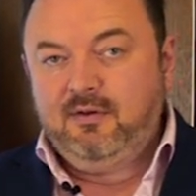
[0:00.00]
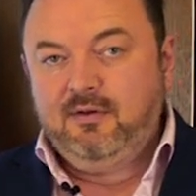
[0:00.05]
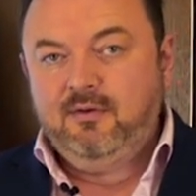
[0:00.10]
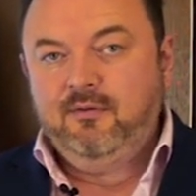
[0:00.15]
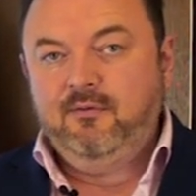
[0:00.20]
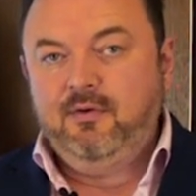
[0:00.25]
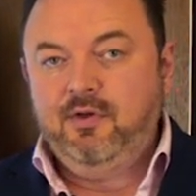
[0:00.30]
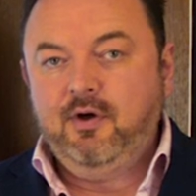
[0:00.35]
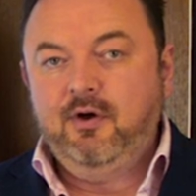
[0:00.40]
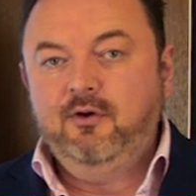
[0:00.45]

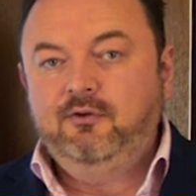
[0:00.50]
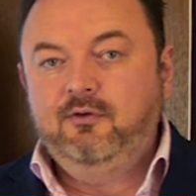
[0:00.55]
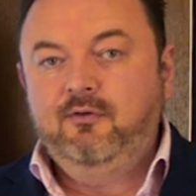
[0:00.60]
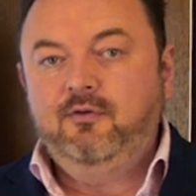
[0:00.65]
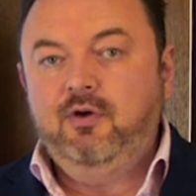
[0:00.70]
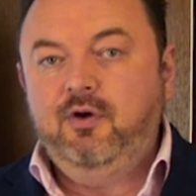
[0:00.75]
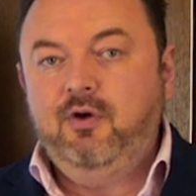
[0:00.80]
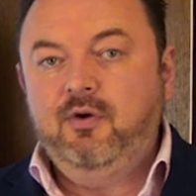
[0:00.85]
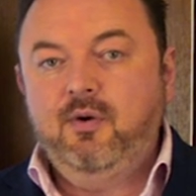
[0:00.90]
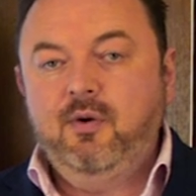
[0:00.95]
For those of
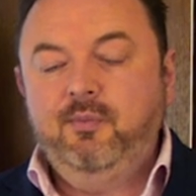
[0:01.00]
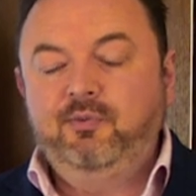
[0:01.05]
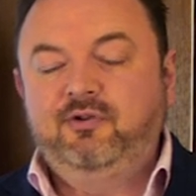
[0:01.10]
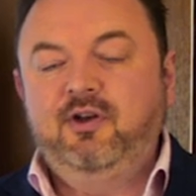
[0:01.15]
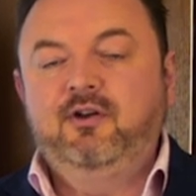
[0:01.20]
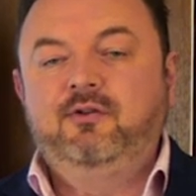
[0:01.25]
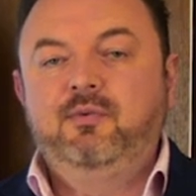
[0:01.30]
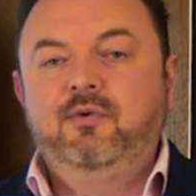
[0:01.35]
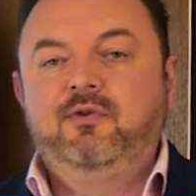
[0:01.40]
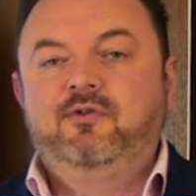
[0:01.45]
you who are
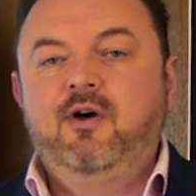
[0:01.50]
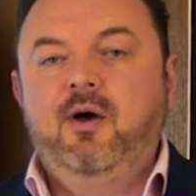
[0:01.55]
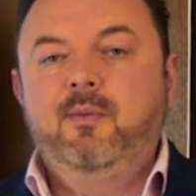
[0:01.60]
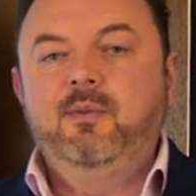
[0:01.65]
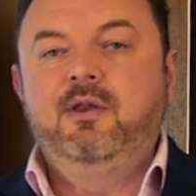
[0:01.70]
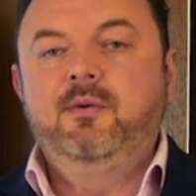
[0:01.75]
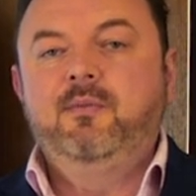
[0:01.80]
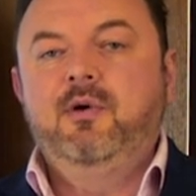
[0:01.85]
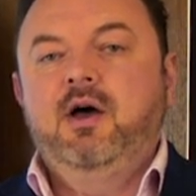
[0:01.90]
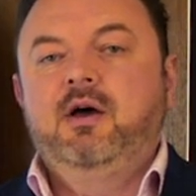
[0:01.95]
obsessed with
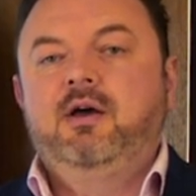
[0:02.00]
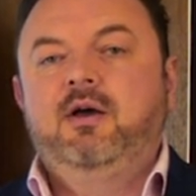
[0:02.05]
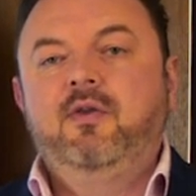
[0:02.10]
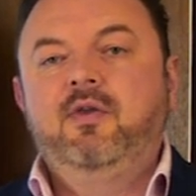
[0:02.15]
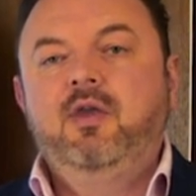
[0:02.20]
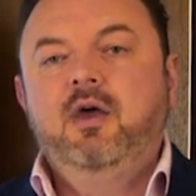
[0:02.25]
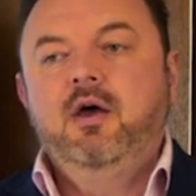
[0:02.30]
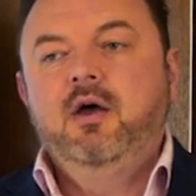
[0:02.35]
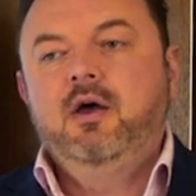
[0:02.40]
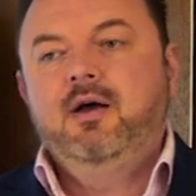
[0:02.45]
timing the
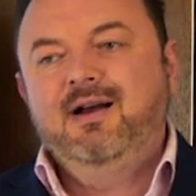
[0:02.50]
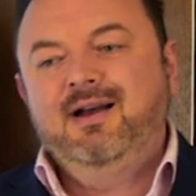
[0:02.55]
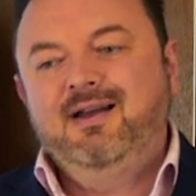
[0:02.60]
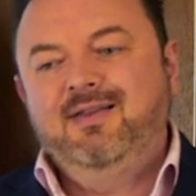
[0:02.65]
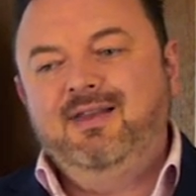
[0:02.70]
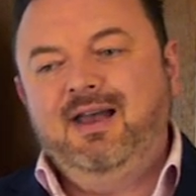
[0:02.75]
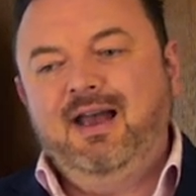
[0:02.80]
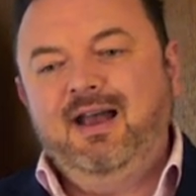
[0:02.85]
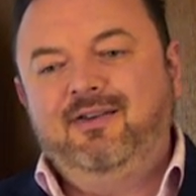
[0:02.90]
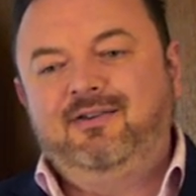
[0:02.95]
market,
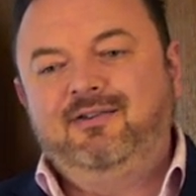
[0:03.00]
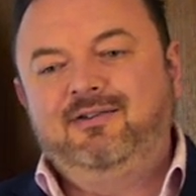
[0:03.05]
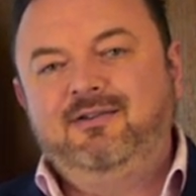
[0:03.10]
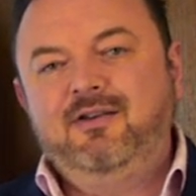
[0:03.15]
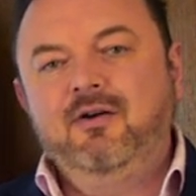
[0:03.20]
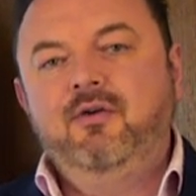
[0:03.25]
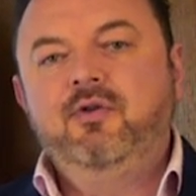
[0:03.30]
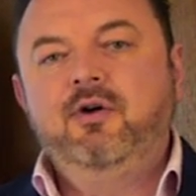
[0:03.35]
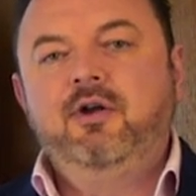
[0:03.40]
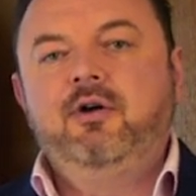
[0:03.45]
it's
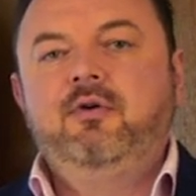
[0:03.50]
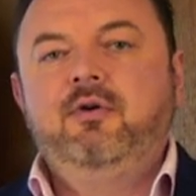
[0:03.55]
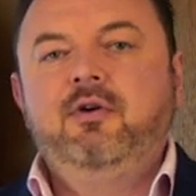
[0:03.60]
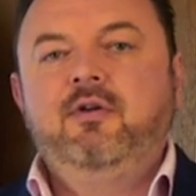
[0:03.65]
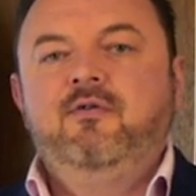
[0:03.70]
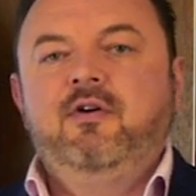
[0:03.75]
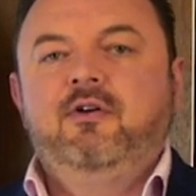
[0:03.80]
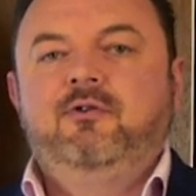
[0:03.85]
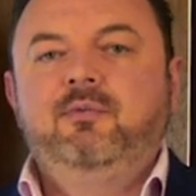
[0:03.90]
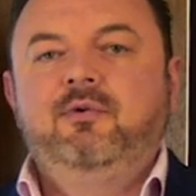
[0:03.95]
still not a good
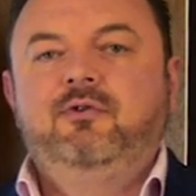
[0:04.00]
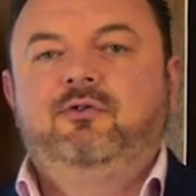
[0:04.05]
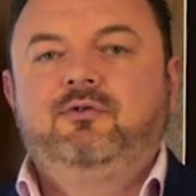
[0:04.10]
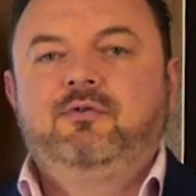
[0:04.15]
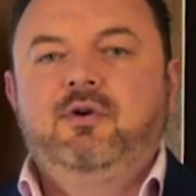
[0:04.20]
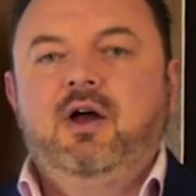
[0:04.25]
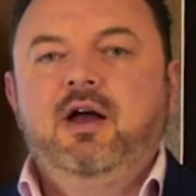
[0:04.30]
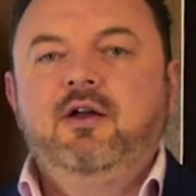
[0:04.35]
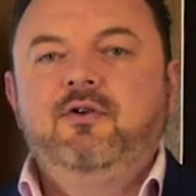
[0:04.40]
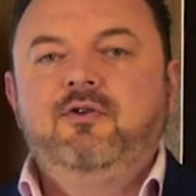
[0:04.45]
investment
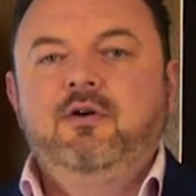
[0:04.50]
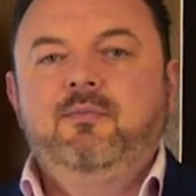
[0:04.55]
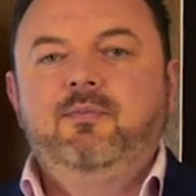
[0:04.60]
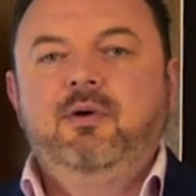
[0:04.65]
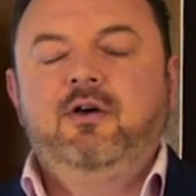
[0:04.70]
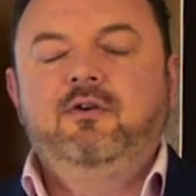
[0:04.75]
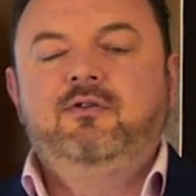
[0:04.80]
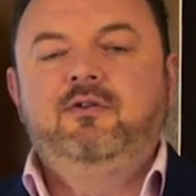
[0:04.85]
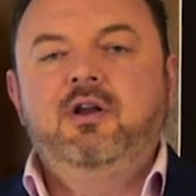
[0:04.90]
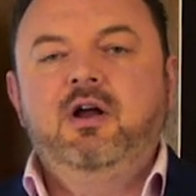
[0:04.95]
strategy
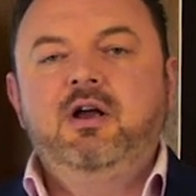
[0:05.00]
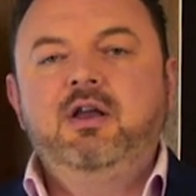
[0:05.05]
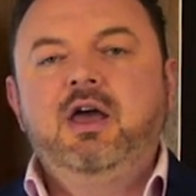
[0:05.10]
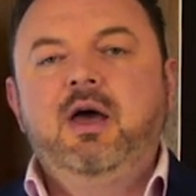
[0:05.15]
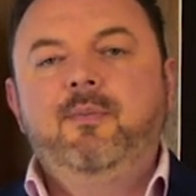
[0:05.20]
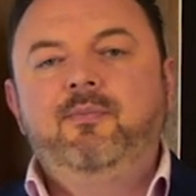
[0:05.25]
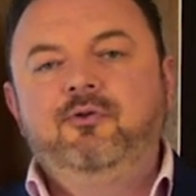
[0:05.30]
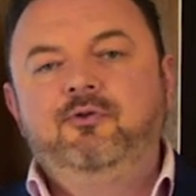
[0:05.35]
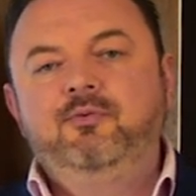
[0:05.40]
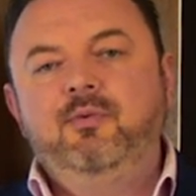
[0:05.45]
because it only
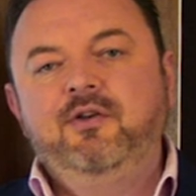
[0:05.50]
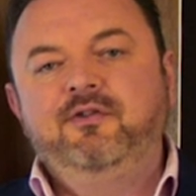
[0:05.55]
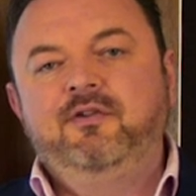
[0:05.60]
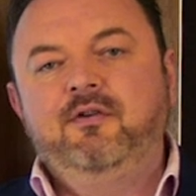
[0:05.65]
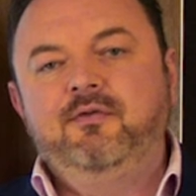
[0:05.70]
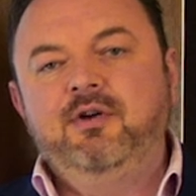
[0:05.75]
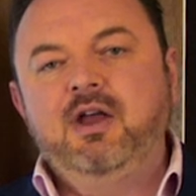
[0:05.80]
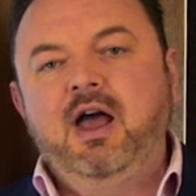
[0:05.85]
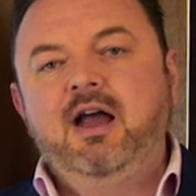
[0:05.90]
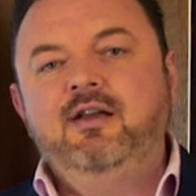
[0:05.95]
happens once
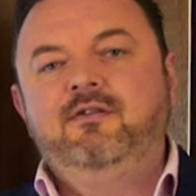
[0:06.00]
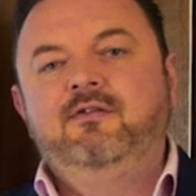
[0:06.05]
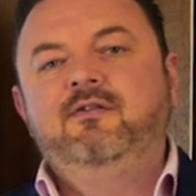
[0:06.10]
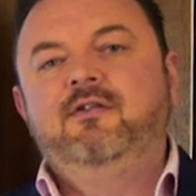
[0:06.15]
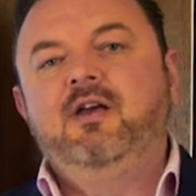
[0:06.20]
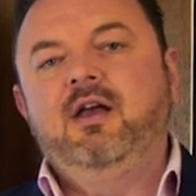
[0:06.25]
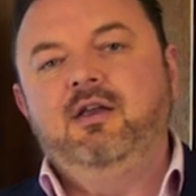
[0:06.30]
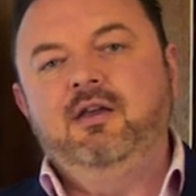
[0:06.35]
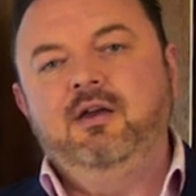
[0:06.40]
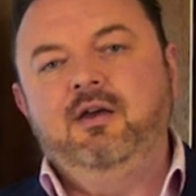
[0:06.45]
every 8 to
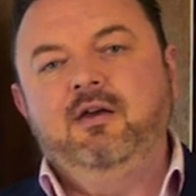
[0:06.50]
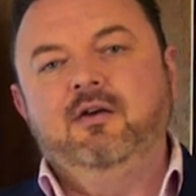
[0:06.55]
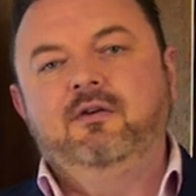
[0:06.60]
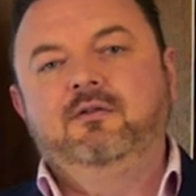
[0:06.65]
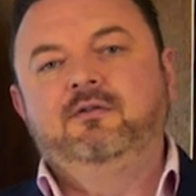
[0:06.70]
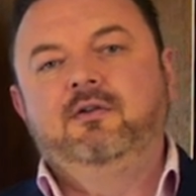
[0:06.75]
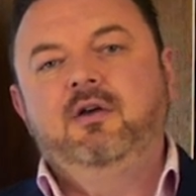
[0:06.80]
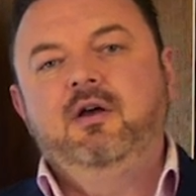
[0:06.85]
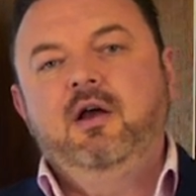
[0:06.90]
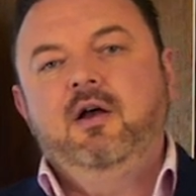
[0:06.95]
10
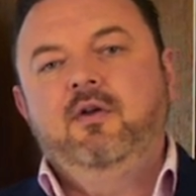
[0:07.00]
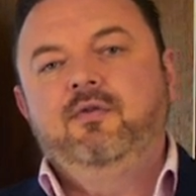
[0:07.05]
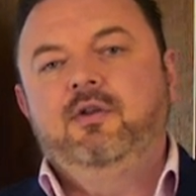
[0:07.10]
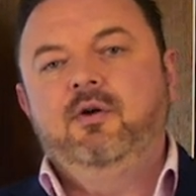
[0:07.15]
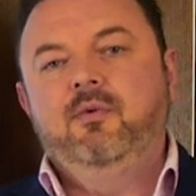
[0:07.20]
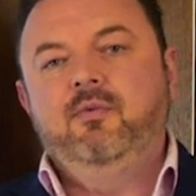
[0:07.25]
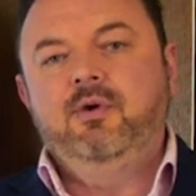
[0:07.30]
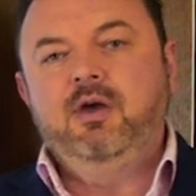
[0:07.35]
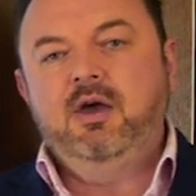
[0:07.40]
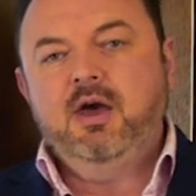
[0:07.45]
years
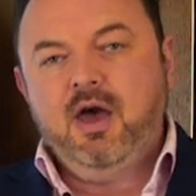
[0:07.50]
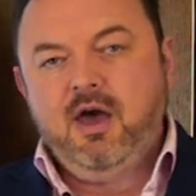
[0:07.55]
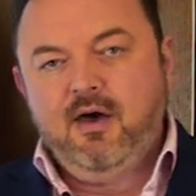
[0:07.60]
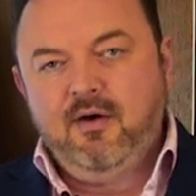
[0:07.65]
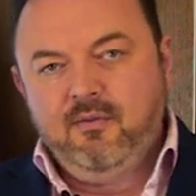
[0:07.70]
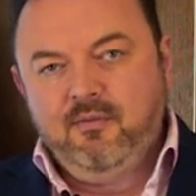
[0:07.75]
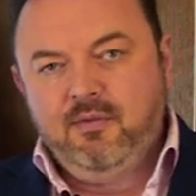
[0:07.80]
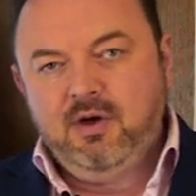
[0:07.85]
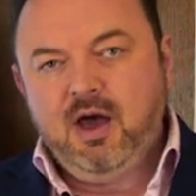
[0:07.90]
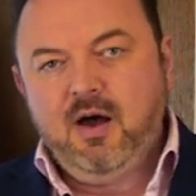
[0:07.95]
that we
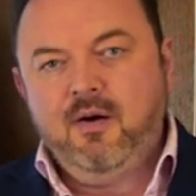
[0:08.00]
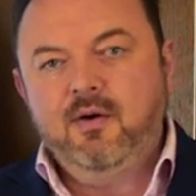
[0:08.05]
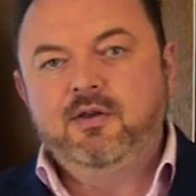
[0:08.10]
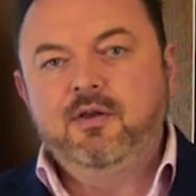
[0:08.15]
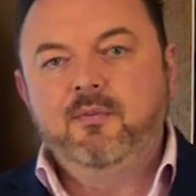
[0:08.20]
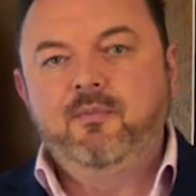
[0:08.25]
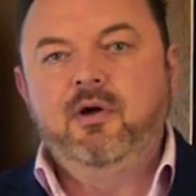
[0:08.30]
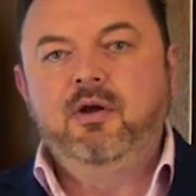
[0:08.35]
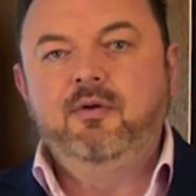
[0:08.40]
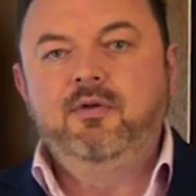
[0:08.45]
are at
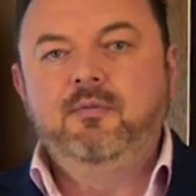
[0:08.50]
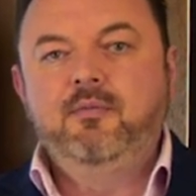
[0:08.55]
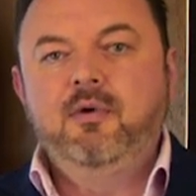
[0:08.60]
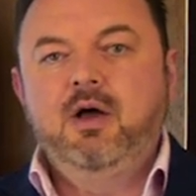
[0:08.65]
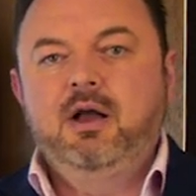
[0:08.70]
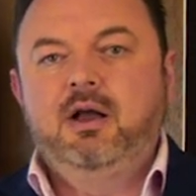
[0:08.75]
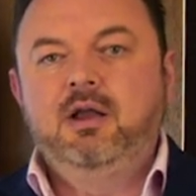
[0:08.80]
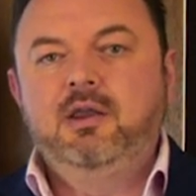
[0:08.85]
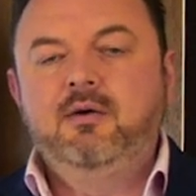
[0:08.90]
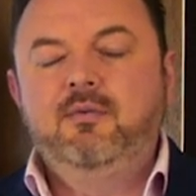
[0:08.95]
the bottom of the
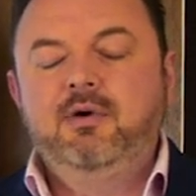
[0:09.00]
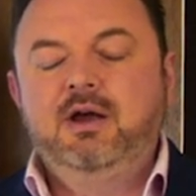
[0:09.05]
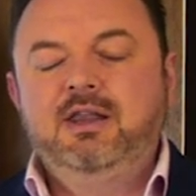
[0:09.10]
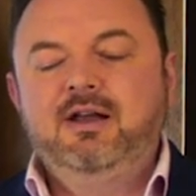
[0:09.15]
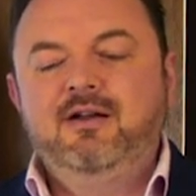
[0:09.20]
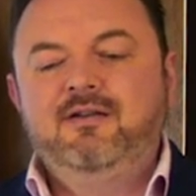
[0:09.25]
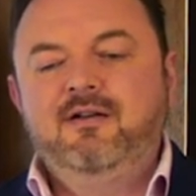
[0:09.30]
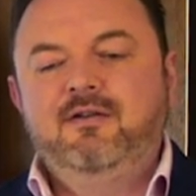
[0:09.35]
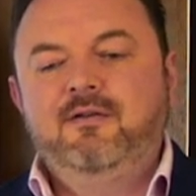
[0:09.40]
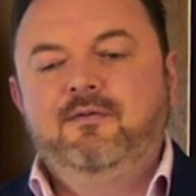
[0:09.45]
market and we
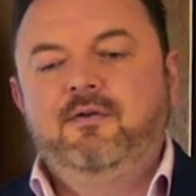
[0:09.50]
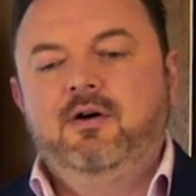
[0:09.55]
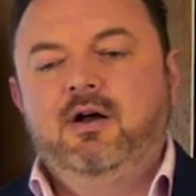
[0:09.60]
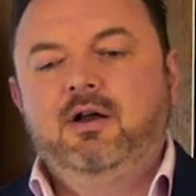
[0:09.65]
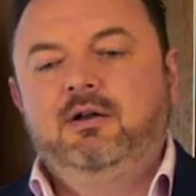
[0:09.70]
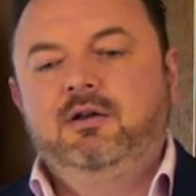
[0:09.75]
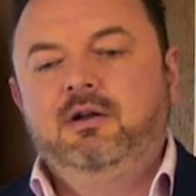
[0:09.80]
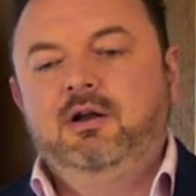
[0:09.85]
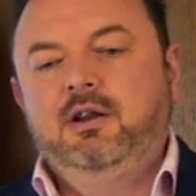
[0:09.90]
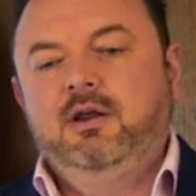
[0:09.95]
can identify
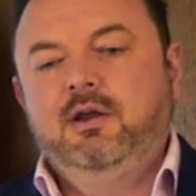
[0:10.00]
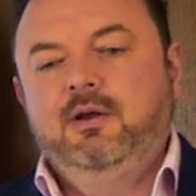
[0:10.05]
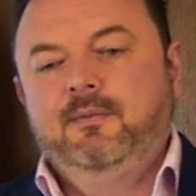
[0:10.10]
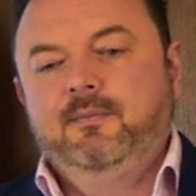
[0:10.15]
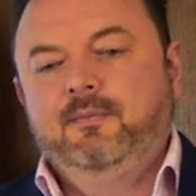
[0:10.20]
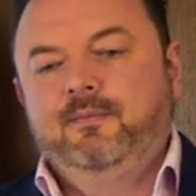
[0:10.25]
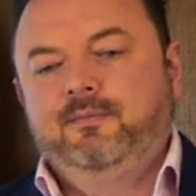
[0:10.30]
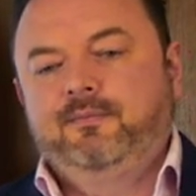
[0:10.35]
it clearly.